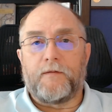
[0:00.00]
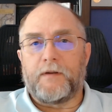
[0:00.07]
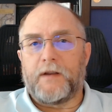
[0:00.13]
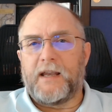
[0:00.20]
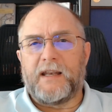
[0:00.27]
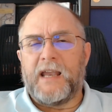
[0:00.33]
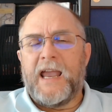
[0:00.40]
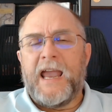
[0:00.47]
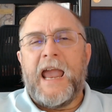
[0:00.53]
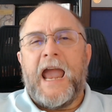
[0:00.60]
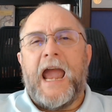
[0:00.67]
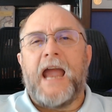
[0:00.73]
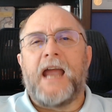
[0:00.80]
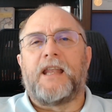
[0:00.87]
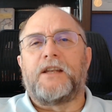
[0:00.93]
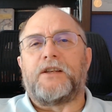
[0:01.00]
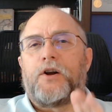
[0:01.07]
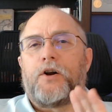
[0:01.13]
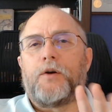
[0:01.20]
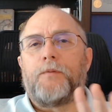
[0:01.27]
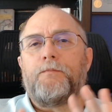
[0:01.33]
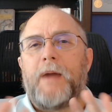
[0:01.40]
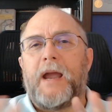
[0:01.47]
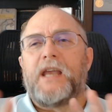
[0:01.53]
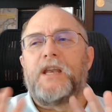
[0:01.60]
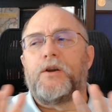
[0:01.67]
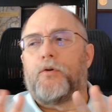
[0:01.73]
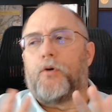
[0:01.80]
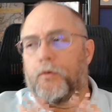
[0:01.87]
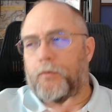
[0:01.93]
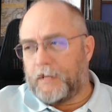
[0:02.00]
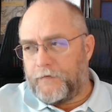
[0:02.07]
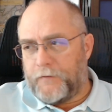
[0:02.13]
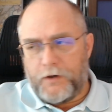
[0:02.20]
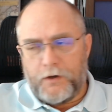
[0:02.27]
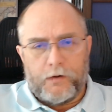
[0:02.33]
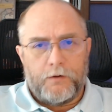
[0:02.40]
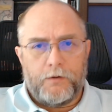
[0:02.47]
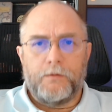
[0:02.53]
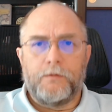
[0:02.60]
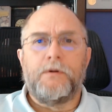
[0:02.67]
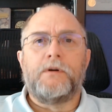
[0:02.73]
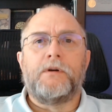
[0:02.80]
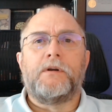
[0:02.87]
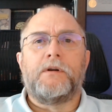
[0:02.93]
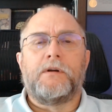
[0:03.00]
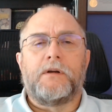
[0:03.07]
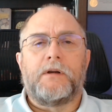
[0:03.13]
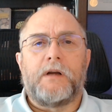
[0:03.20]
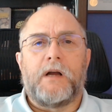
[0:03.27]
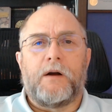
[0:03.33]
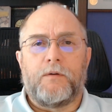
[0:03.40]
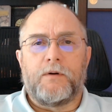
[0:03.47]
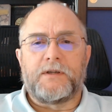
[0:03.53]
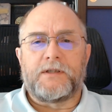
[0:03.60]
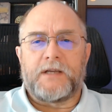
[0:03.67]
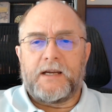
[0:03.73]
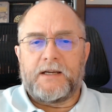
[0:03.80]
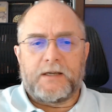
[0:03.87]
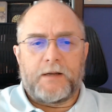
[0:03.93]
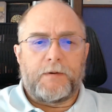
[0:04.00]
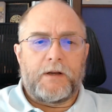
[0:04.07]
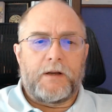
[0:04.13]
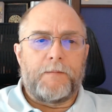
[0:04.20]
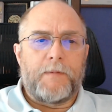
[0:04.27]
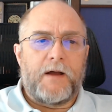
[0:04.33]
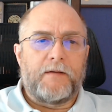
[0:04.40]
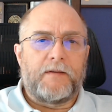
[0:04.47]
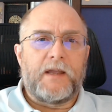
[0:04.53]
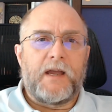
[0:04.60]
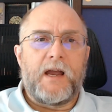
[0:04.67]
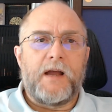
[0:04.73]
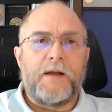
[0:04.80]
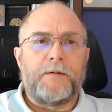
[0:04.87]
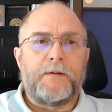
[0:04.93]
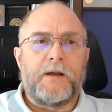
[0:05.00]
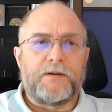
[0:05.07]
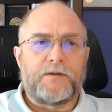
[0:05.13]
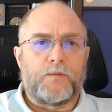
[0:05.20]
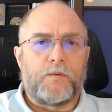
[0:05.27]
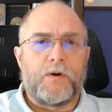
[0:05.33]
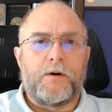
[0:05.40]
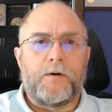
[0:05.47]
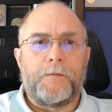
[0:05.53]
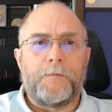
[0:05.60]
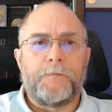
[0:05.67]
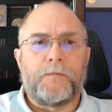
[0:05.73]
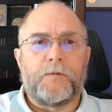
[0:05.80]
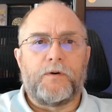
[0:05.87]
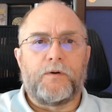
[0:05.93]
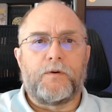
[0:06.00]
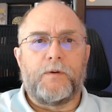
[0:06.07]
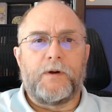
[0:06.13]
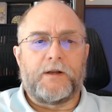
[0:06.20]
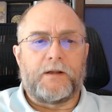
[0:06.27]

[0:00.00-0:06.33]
And the term manual review, I want to say something about that as well real quickly